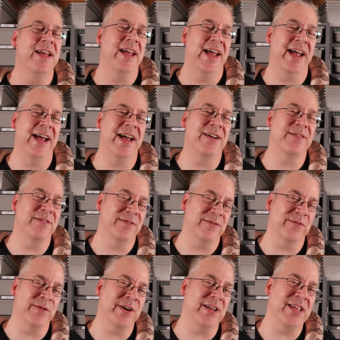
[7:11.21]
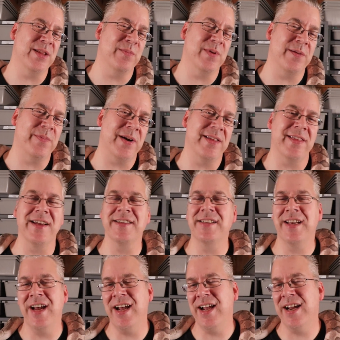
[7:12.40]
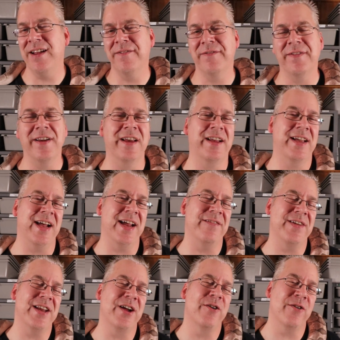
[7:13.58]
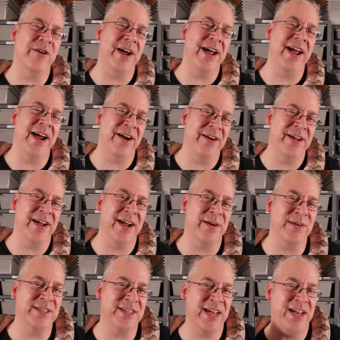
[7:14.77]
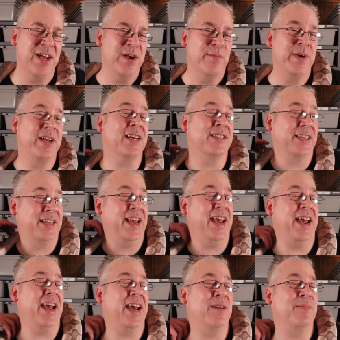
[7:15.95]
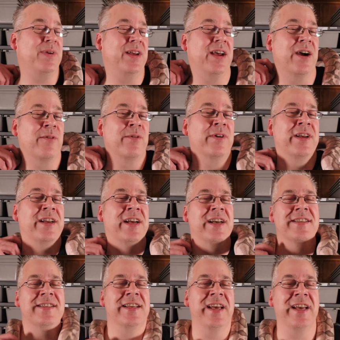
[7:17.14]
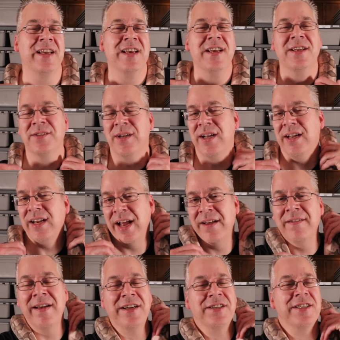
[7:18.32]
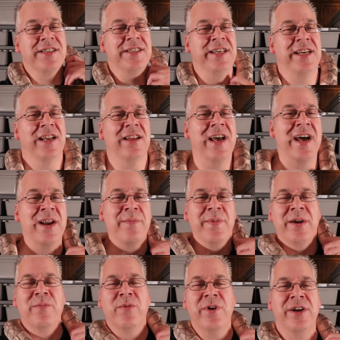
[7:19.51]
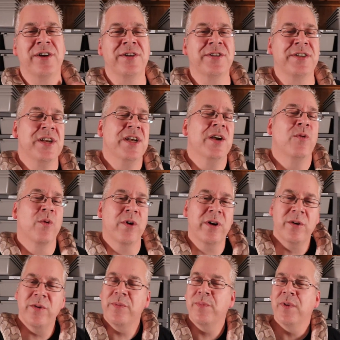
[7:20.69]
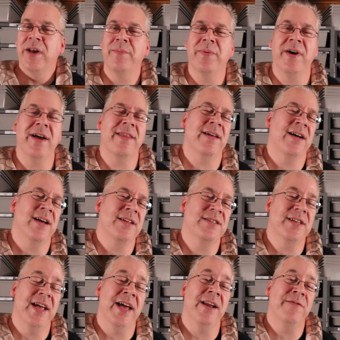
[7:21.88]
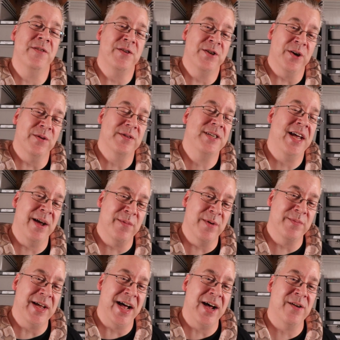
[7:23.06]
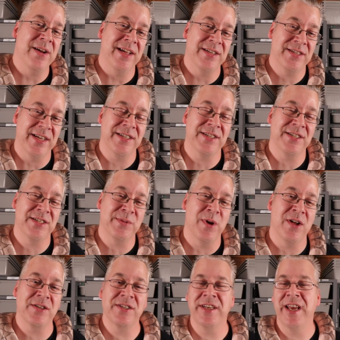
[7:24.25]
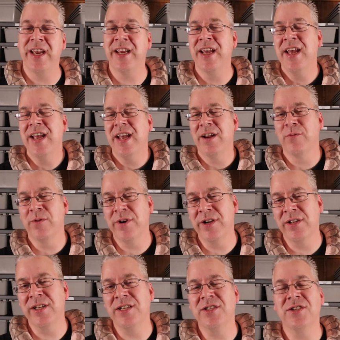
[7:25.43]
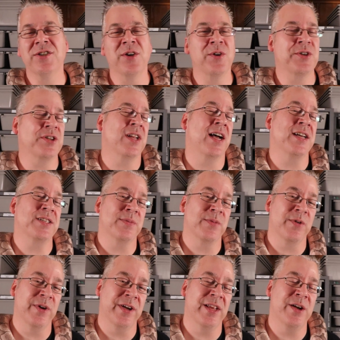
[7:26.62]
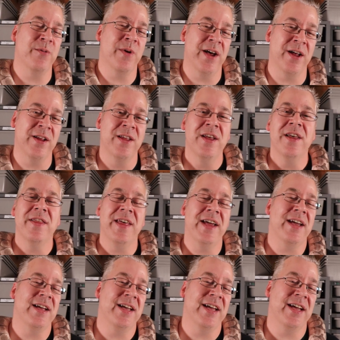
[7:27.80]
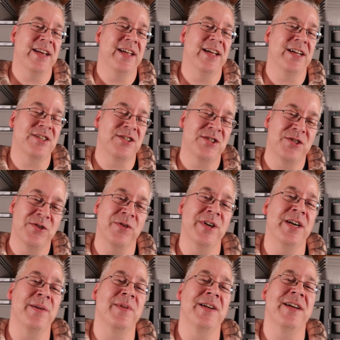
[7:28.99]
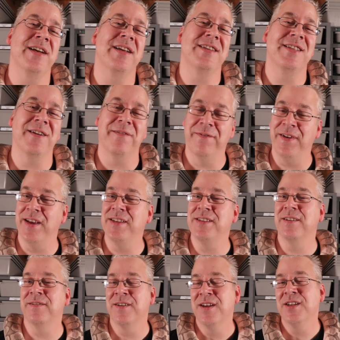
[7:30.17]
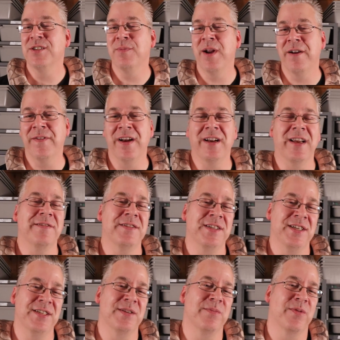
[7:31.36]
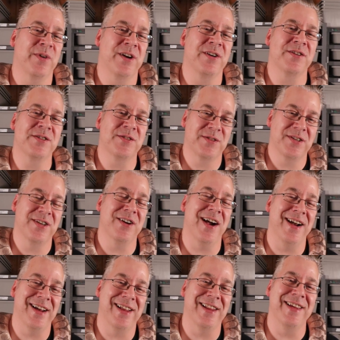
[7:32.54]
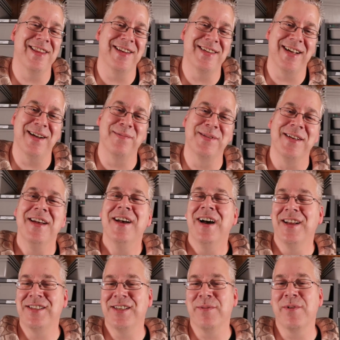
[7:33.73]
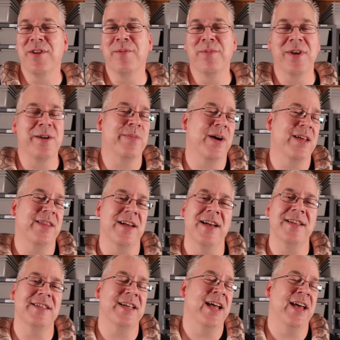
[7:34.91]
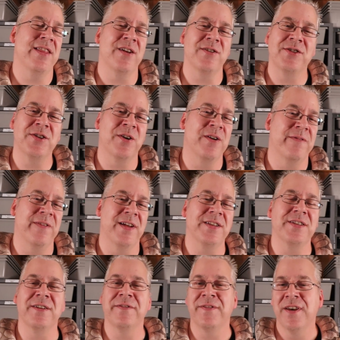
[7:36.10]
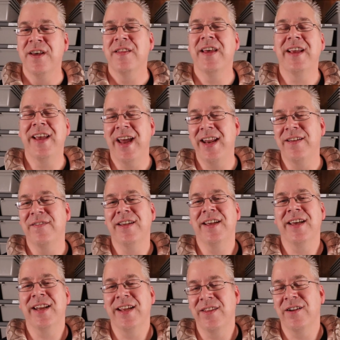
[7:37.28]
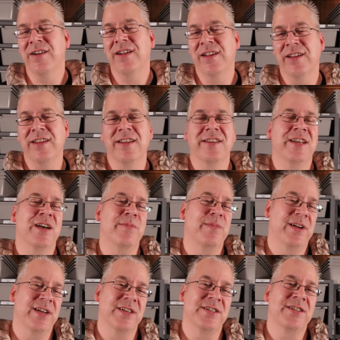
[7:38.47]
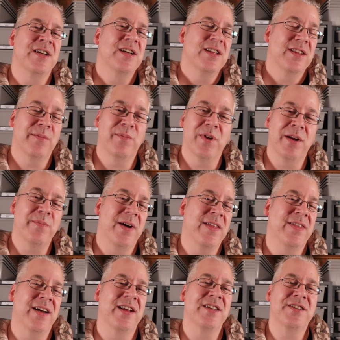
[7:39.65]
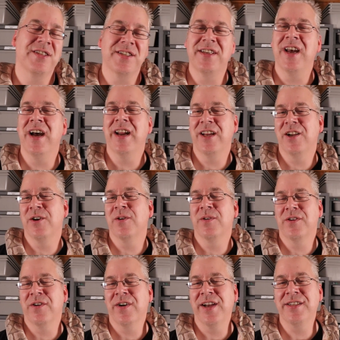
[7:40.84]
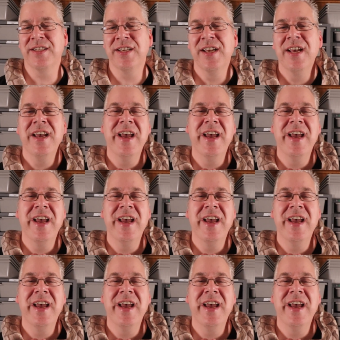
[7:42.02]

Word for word: And really the blood python's kind of, uh, kind of in a gray area, I would say, because it can be a really nice snake. So I, I've actually seen a lot of big breeders work with blood pythons. And if you don't tame them down as, as a small snake, and really socialize them really well, they can get extremely defensive. As a matter of fact, I've seen some breeders trying to clean the tubs on some of their blood pythons and they're so defensive they can't even get in there to clean the tub because the blood python is just kind of going crazy.